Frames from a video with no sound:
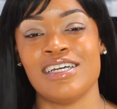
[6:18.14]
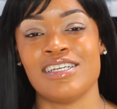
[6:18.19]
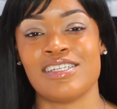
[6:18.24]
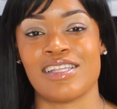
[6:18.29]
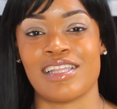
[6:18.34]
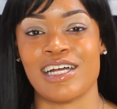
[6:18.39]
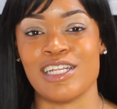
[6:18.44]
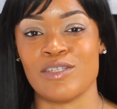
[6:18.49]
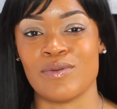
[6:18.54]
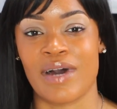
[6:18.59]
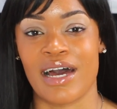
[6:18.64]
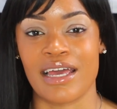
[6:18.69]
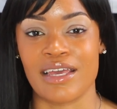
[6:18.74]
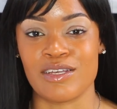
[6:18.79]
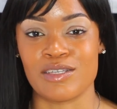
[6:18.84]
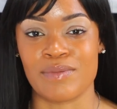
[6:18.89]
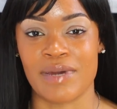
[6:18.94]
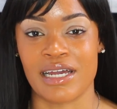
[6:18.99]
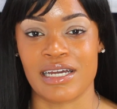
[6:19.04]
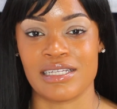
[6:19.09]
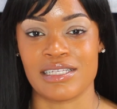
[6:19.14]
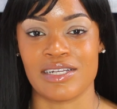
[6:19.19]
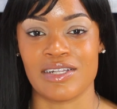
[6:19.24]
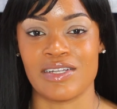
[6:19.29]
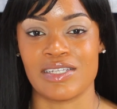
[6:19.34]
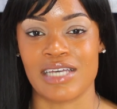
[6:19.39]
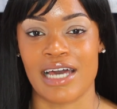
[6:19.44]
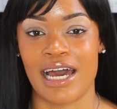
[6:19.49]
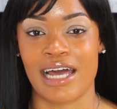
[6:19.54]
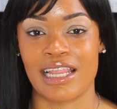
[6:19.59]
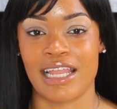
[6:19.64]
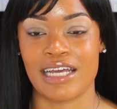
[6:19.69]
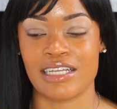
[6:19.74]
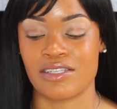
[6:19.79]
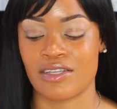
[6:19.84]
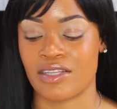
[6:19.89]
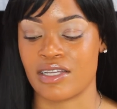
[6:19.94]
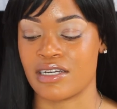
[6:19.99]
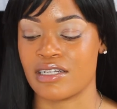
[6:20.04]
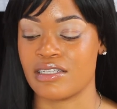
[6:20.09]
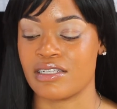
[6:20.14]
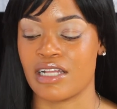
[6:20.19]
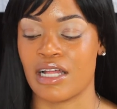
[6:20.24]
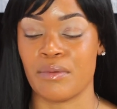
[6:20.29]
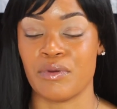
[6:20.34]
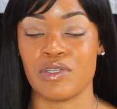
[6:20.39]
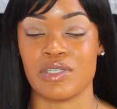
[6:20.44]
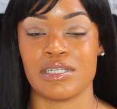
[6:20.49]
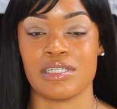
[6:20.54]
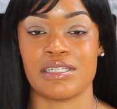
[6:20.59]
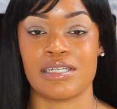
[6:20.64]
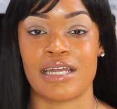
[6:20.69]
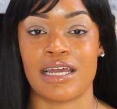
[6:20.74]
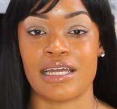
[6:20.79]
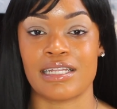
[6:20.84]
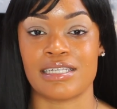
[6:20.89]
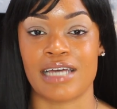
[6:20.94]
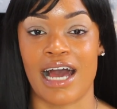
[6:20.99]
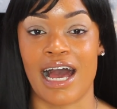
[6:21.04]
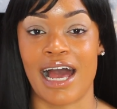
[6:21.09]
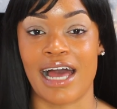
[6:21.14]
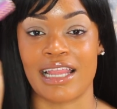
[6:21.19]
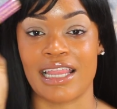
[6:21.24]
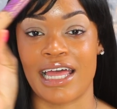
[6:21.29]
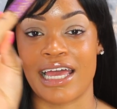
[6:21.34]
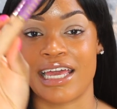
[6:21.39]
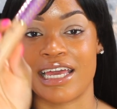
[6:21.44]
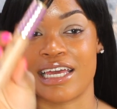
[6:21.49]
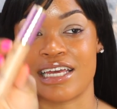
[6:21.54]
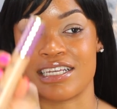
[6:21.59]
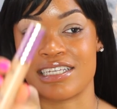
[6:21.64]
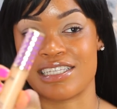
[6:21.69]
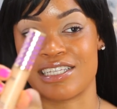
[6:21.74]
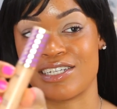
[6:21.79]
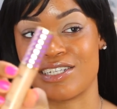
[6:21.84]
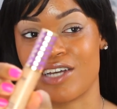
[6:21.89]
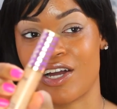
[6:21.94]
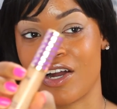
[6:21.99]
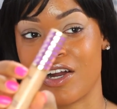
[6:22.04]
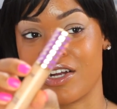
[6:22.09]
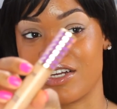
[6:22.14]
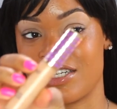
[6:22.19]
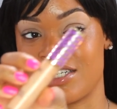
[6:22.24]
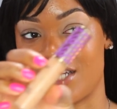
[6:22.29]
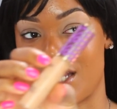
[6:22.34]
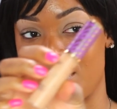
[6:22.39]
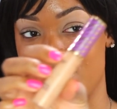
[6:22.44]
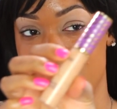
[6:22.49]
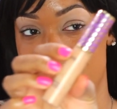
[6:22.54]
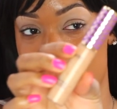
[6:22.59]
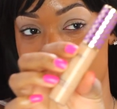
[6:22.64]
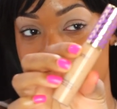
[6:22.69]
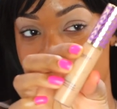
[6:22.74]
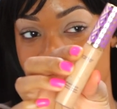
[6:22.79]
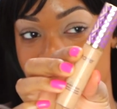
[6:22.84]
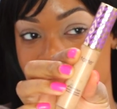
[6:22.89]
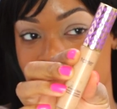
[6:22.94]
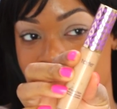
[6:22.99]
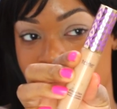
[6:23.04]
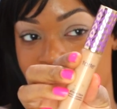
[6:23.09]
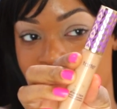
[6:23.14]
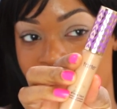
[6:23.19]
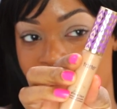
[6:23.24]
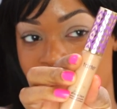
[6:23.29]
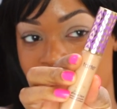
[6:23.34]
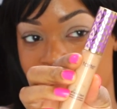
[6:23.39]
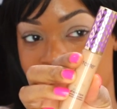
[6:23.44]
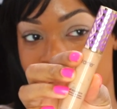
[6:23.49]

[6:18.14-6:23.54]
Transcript: So that's why I use my concealer to highlight. So the concealer I'm using today to highlight is the Tarte Shape Tape Concealer.